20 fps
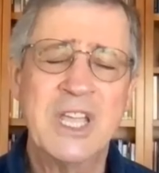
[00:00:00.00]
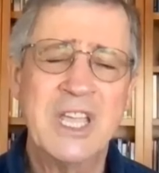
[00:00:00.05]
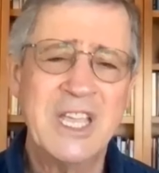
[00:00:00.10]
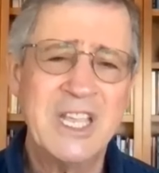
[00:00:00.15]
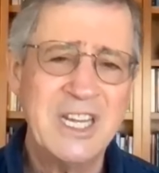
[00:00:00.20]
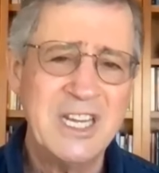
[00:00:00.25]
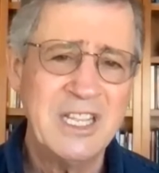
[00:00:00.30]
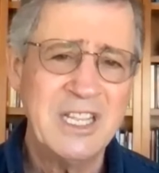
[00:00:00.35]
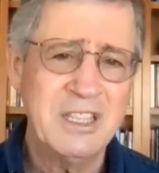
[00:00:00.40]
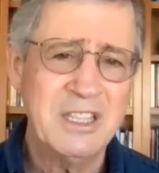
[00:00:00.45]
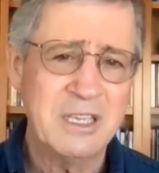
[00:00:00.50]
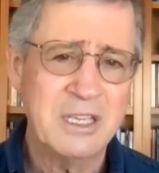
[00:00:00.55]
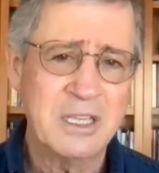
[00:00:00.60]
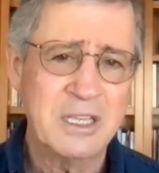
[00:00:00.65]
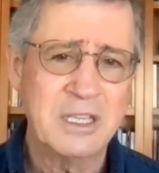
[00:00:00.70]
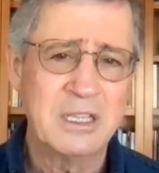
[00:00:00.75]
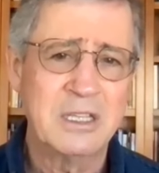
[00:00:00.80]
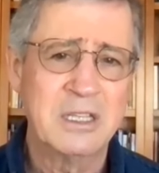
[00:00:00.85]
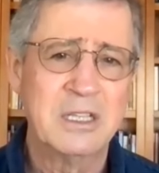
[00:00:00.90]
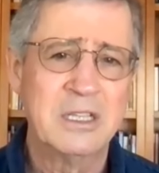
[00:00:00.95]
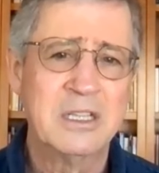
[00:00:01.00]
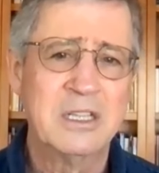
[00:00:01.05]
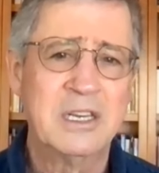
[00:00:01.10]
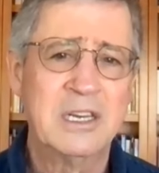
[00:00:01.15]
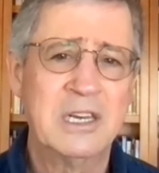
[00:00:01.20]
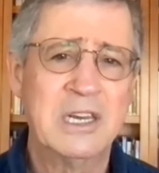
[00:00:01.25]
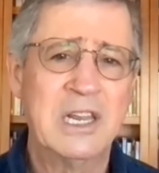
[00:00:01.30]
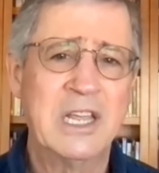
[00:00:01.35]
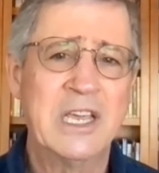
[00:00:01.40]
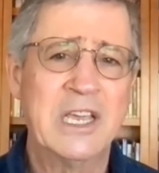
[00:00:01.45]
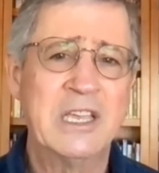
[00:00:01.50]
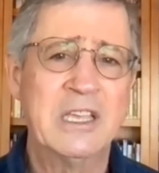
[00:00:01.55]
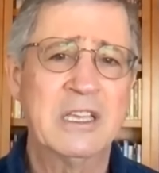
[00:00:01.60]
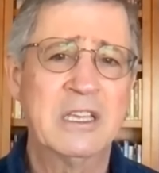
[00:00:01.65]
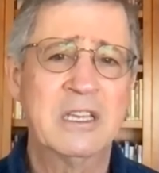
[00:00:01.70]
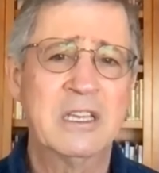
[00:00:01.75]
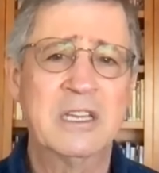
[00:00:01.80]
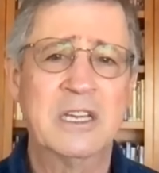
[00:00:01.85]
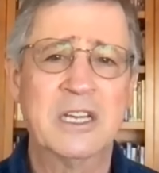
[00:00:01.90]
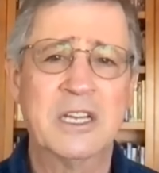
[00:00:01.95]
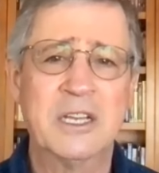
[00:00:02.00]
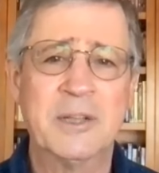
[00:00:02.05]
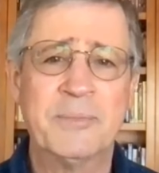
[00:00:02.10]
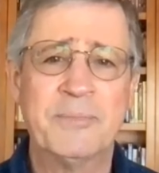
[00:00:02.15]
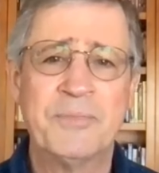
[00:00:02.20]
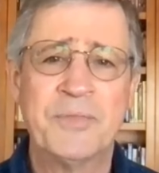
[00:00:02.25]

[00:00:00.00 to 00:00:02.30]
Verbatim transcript: anything like uh,